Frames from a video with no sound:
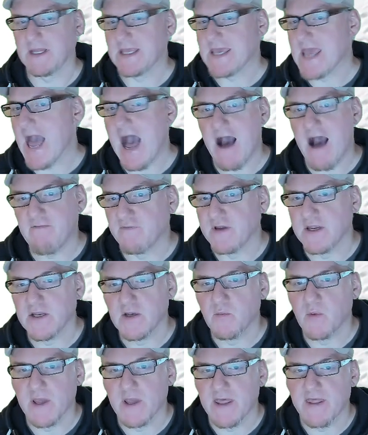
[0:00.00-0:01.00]
have
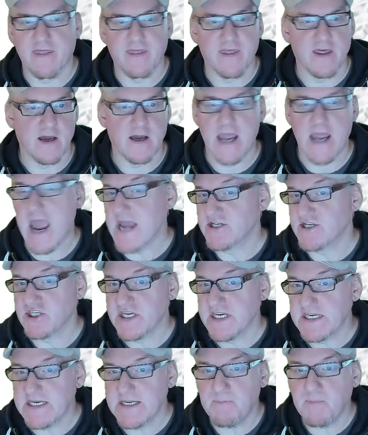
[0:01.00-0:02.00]
it with
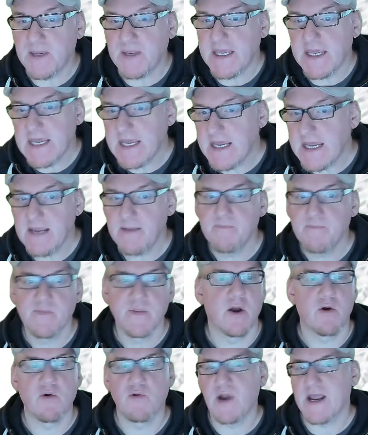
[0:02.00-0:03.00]
HTTP,
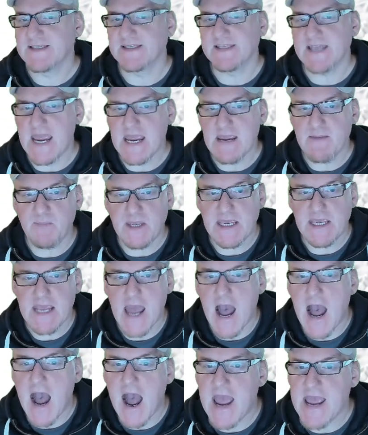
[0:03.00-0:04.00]
REST
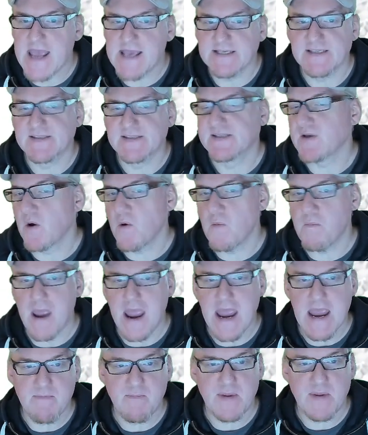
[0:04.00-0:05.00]
APIs, SOAP
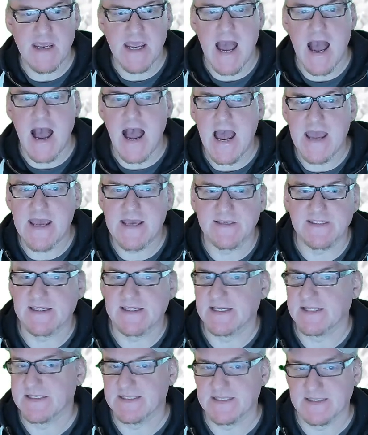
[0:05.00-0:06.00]
APIs,
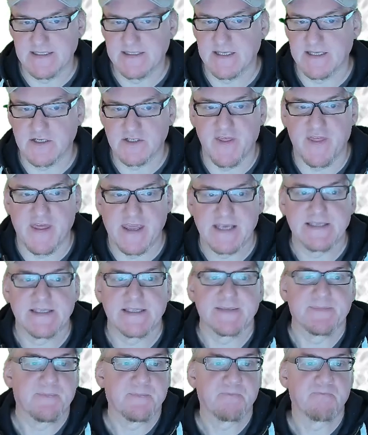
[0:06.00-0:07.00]
and such
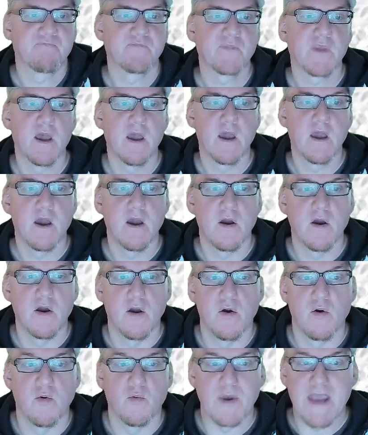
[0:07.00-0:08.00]
things.
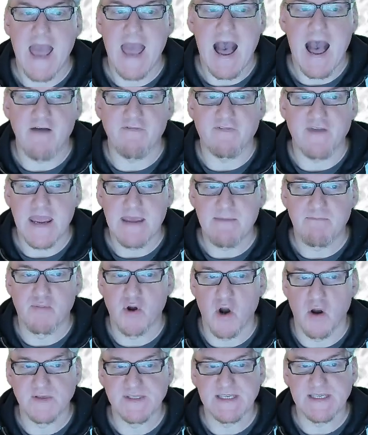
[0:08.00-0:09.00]
We have a
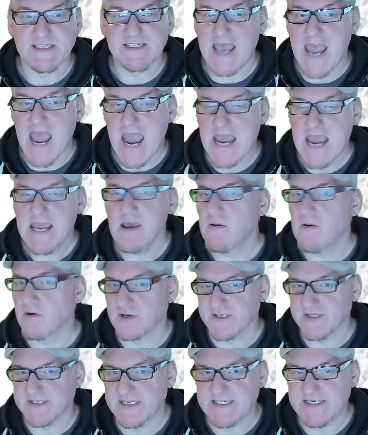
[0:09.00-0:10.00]
process A or
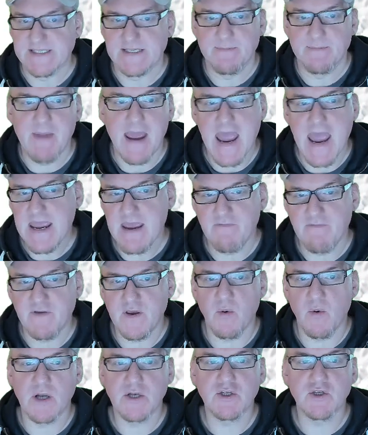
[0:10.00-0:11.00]
system A if
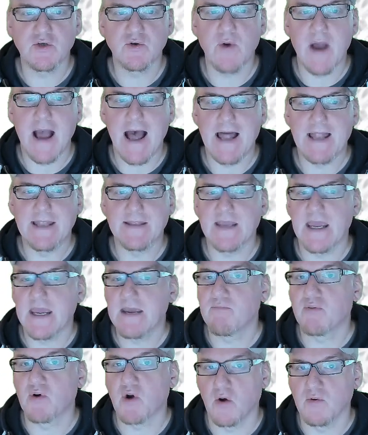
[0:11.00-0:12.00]
you want to, and a
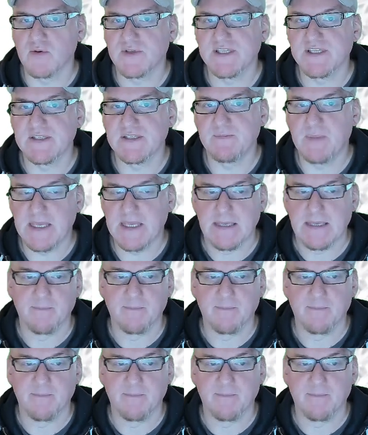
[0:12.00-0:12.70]
process B.